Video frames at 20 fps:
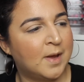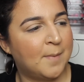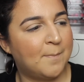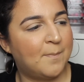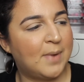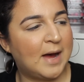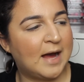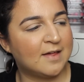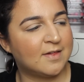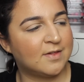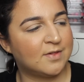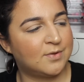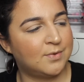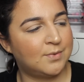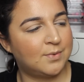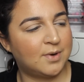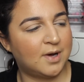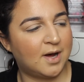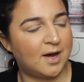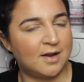
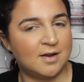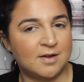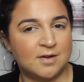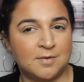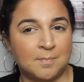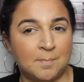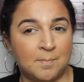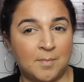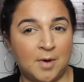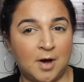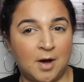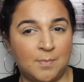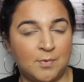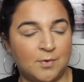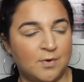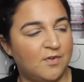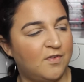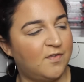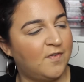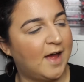pastel coloured
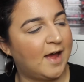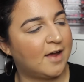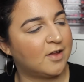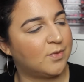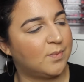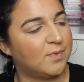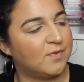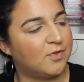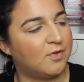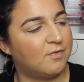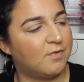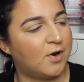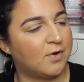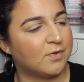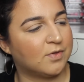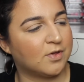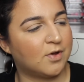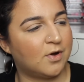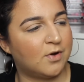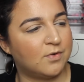marble effect with the
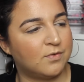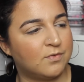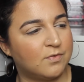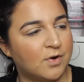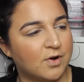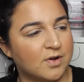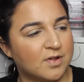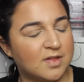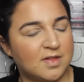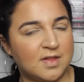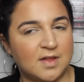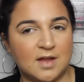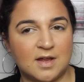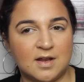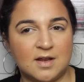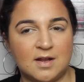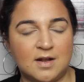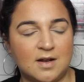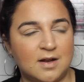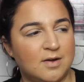rose gold Roxy
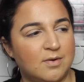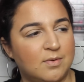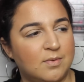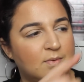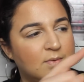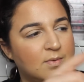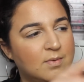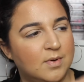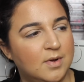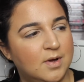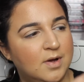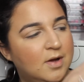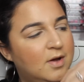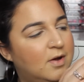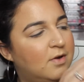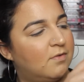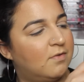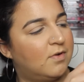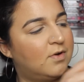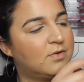and the little
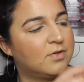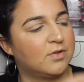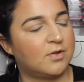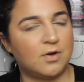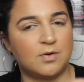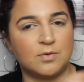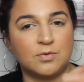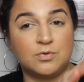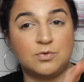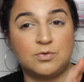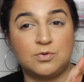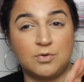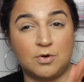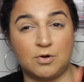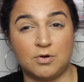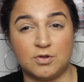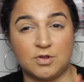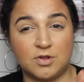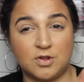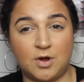rose gold
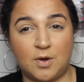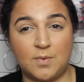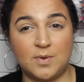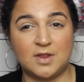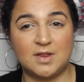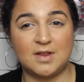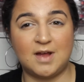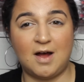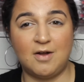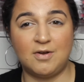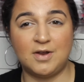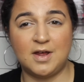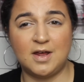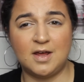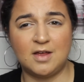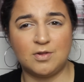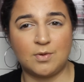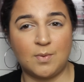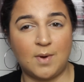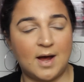dots going down it.
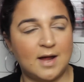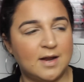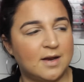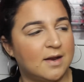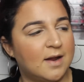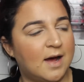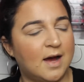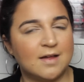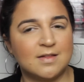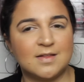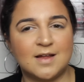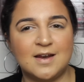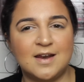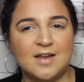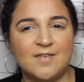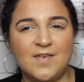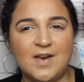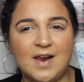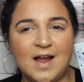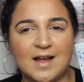It's quite nice. I
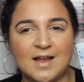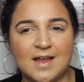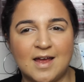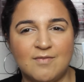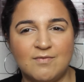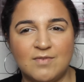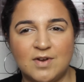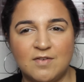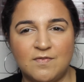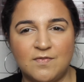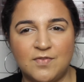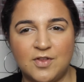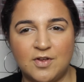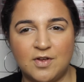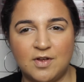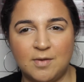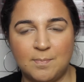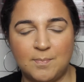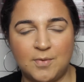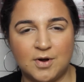never like getting rid of
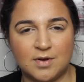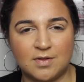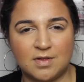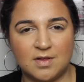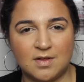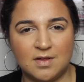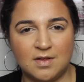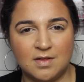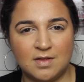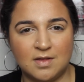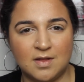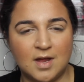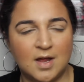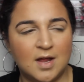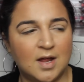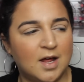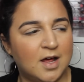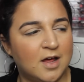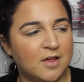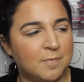the boxes,
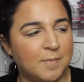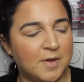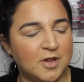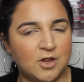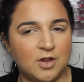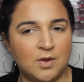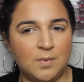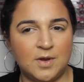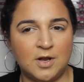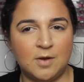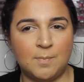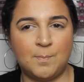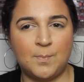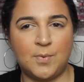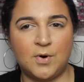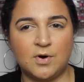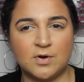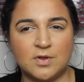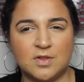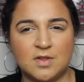especially when the
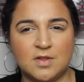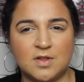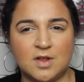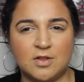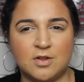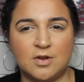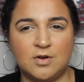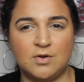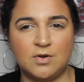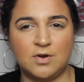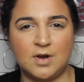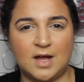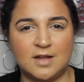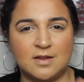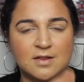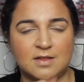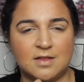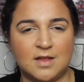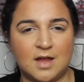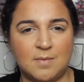box doesn't look like
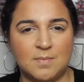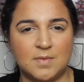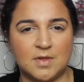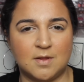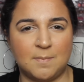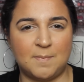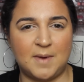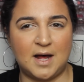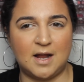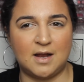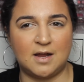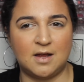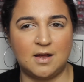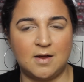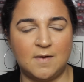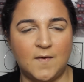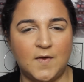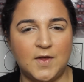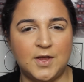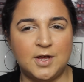the same as the palette,
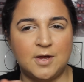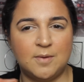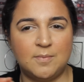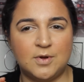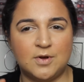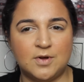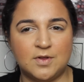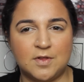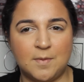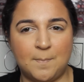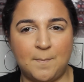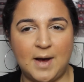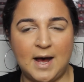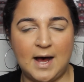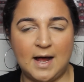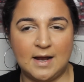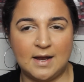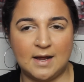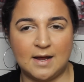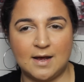because the
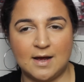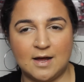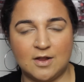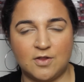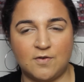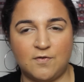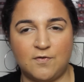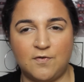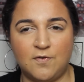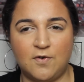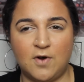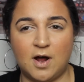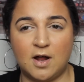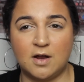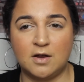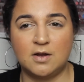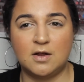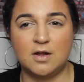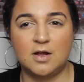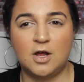palette at the
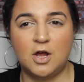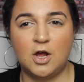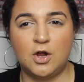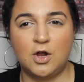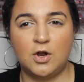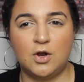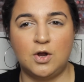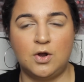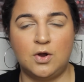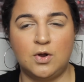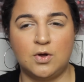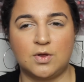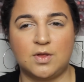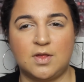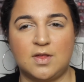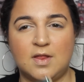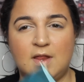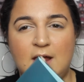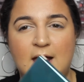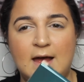front
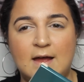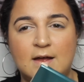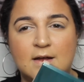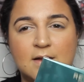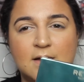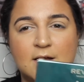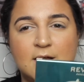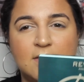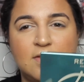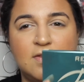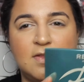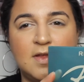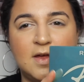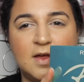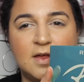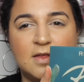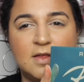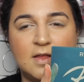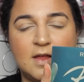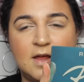looks like
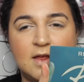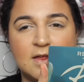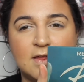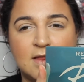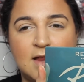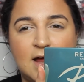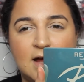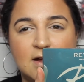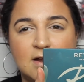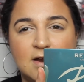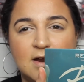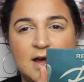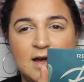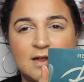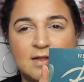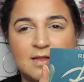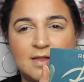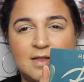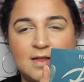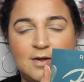this. It's like a
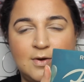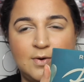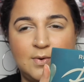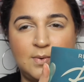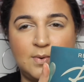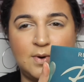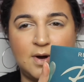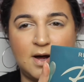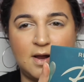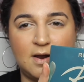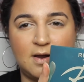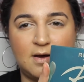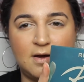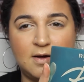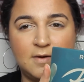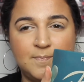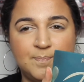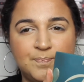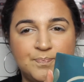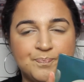nice teal
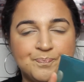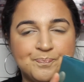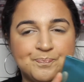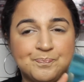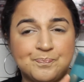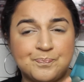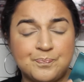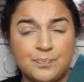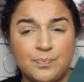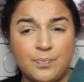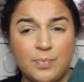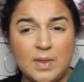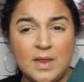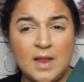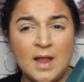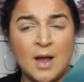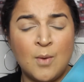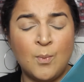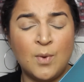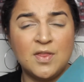colour.
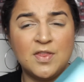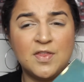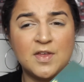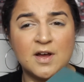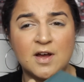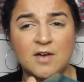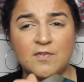And one thing I